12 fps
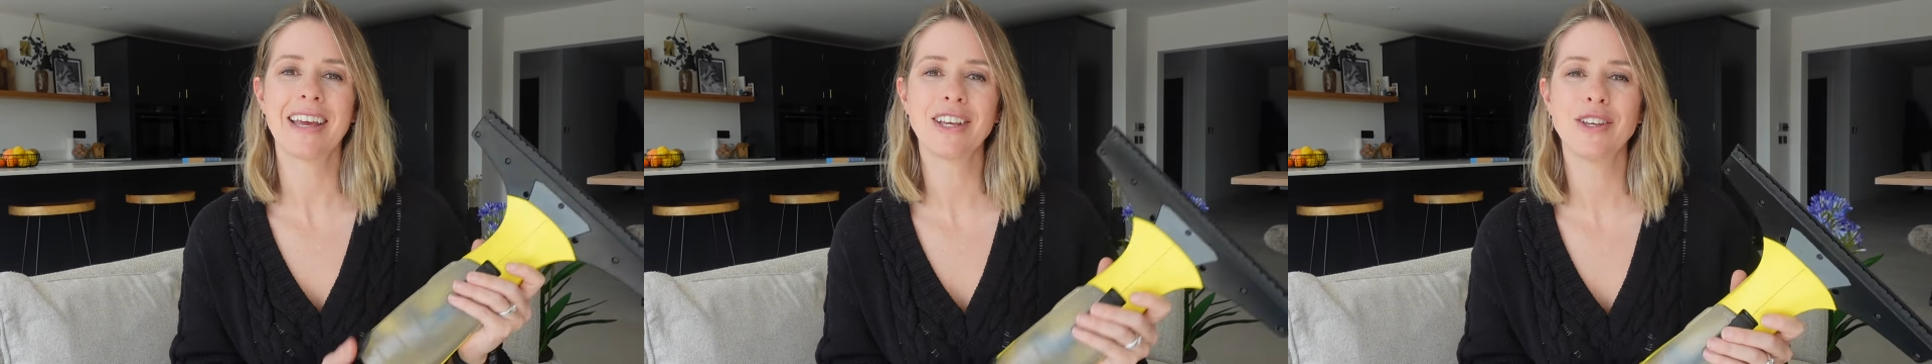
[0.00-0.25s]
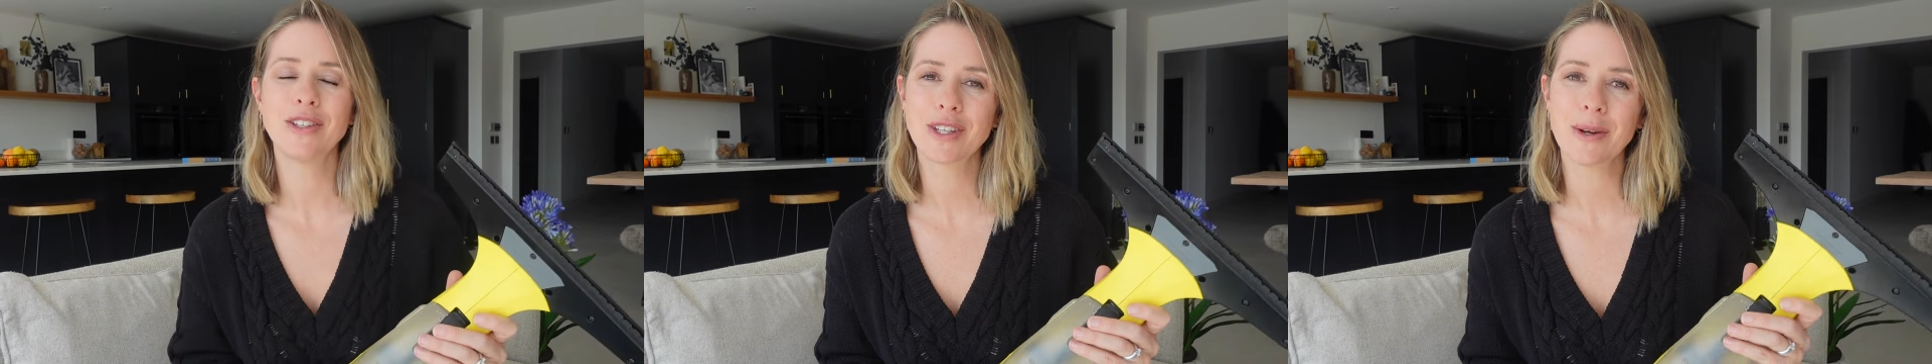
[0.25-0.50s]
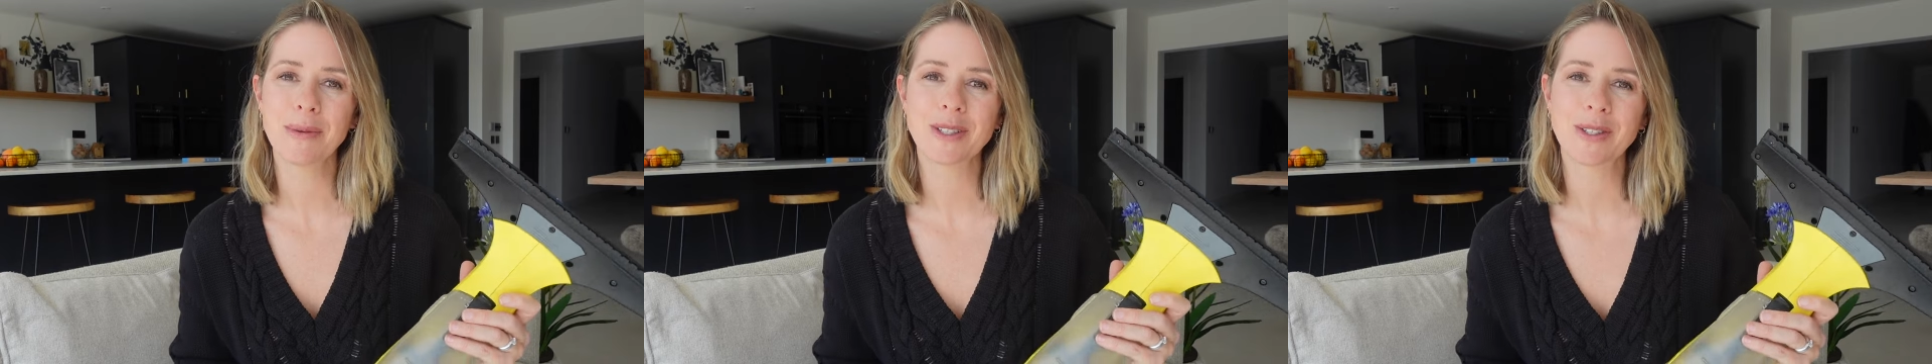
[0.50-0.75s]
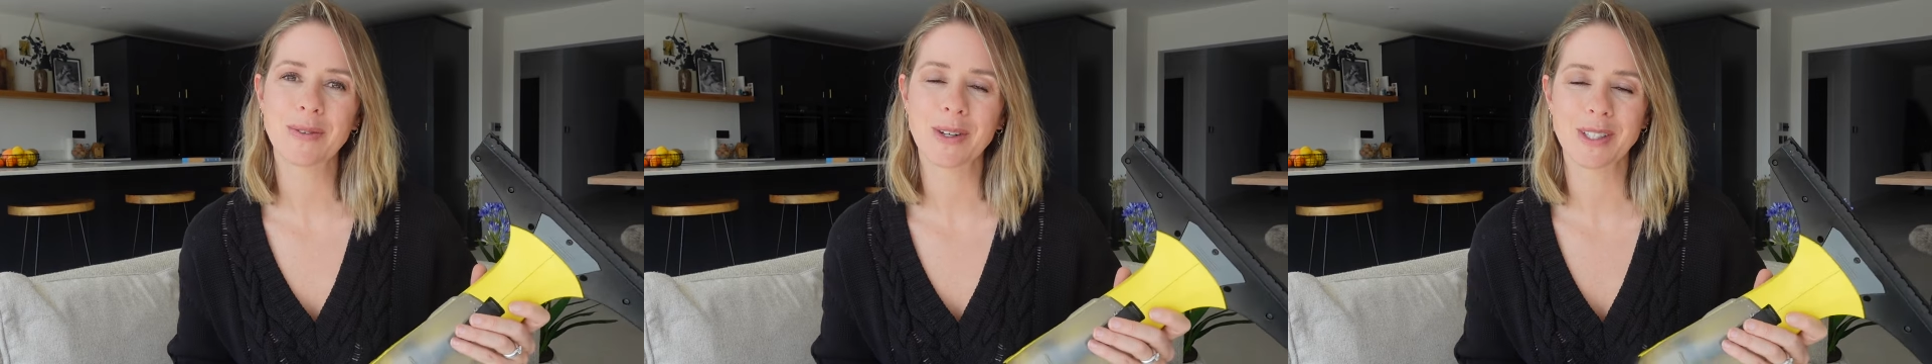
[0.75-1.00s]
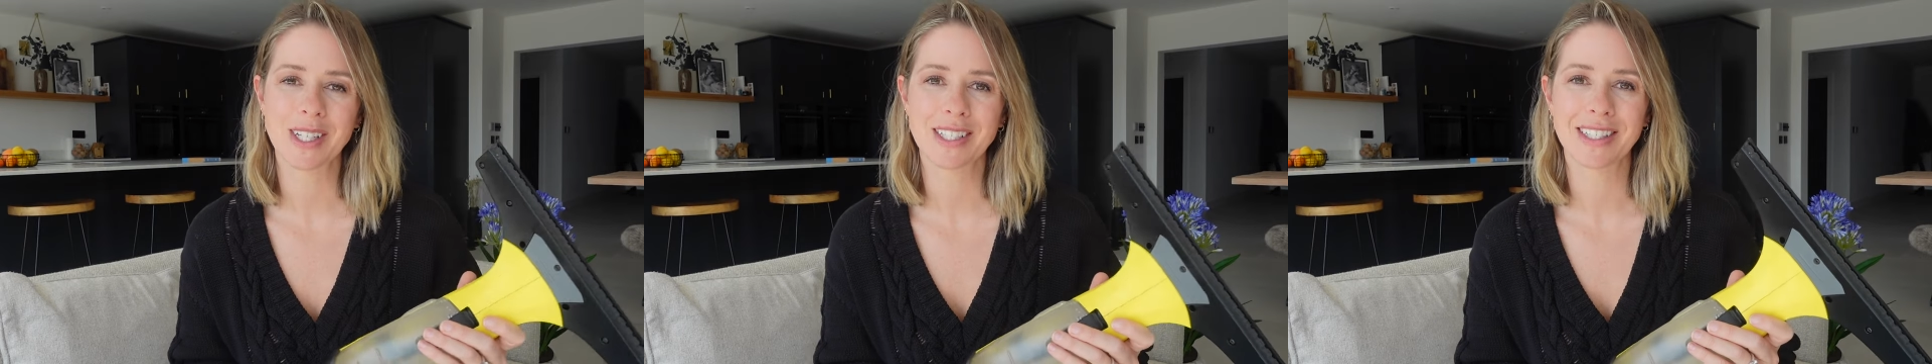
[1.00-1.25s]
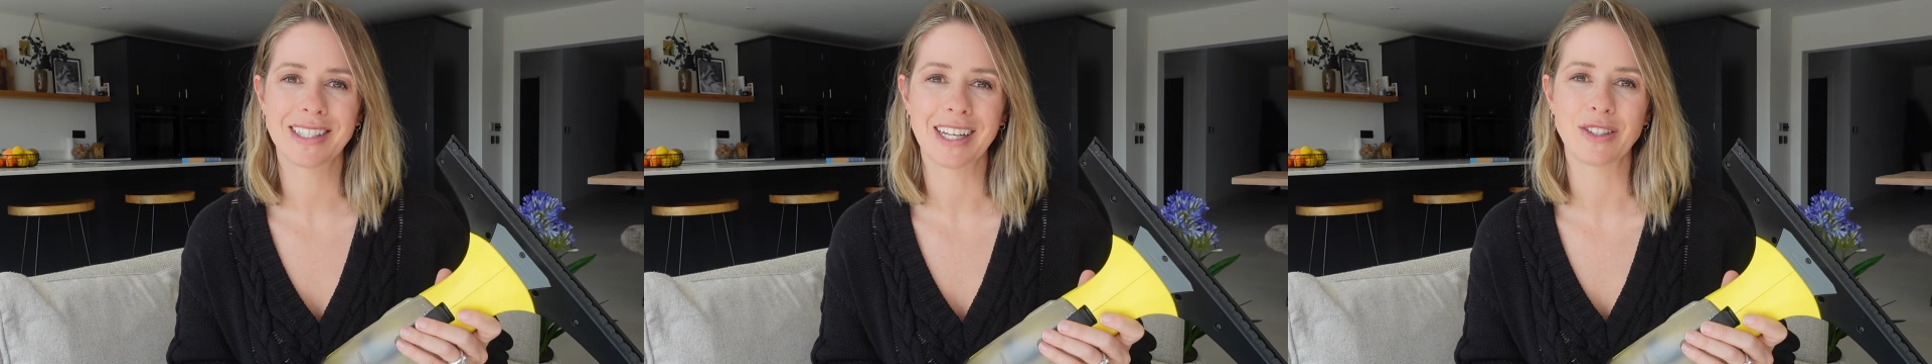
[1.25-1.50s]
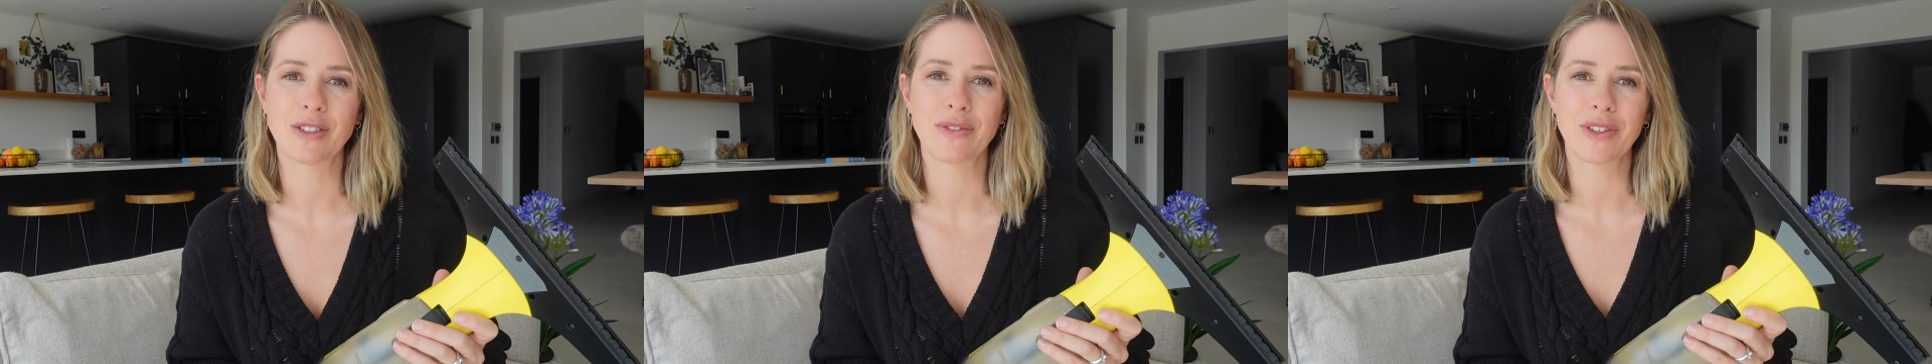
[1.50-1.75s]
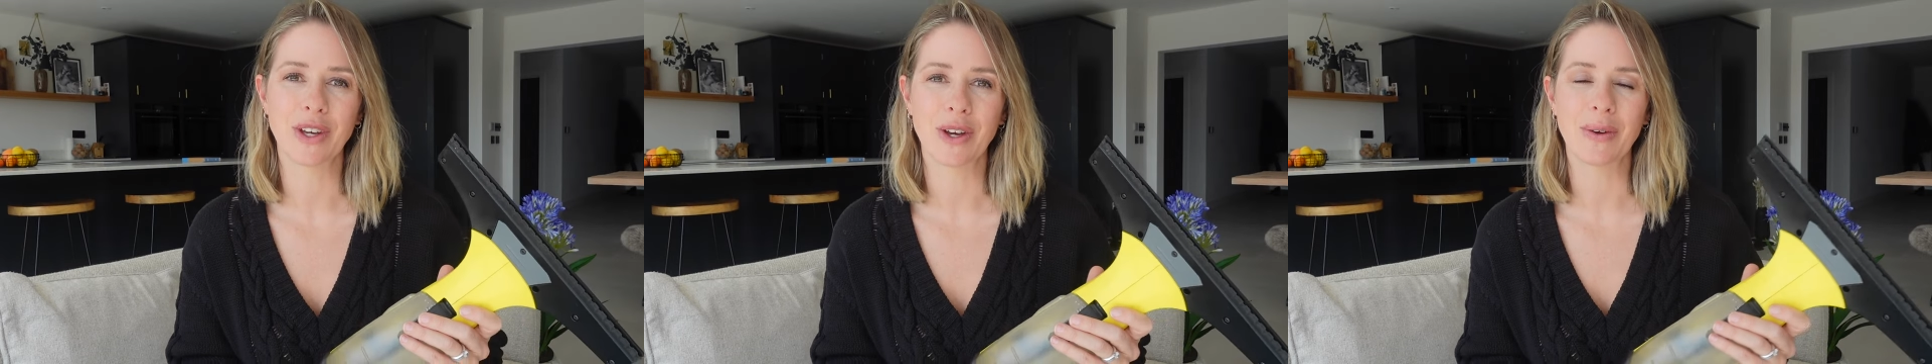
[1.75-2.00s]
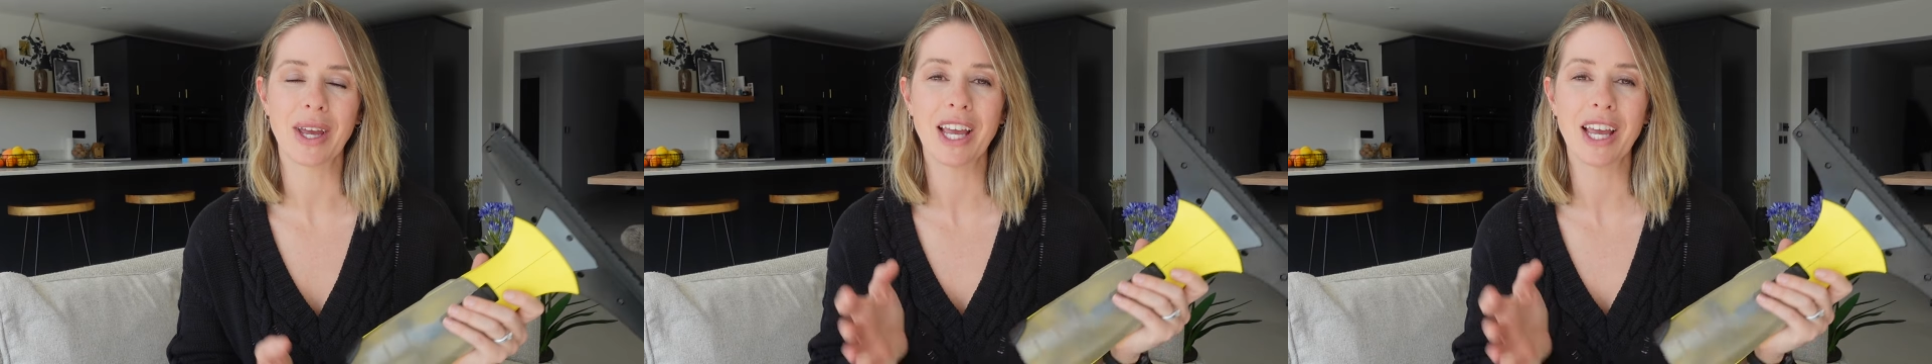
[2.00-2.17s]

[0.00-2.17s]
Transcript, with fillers: Thank you so much for watching today's review.